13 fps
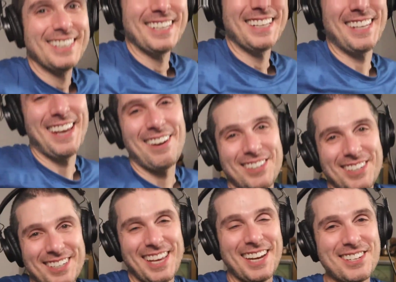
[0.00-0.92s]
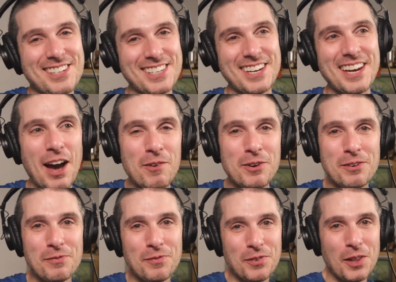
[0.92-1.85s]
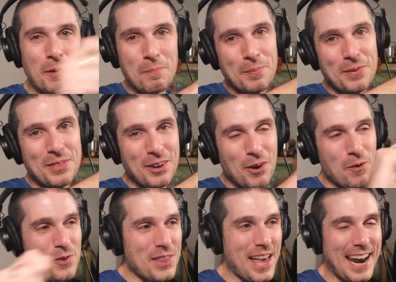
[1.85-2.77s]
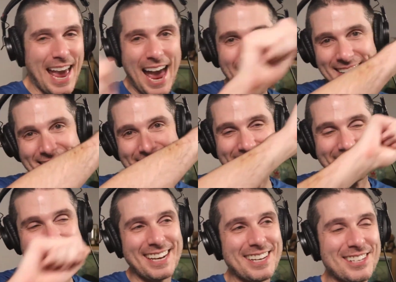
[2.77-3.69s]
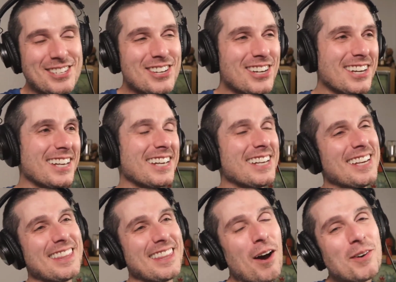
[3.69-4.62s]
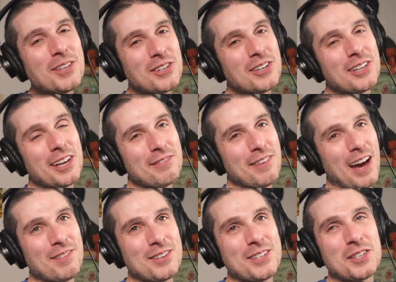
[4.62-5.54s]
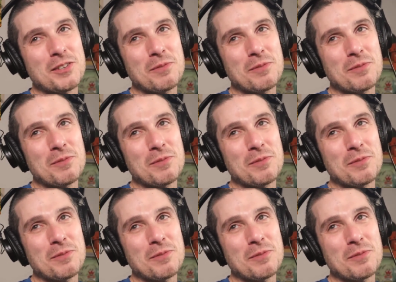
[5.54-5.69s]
Never. They just did not want to flip over that axis. And that one took like 5 or 6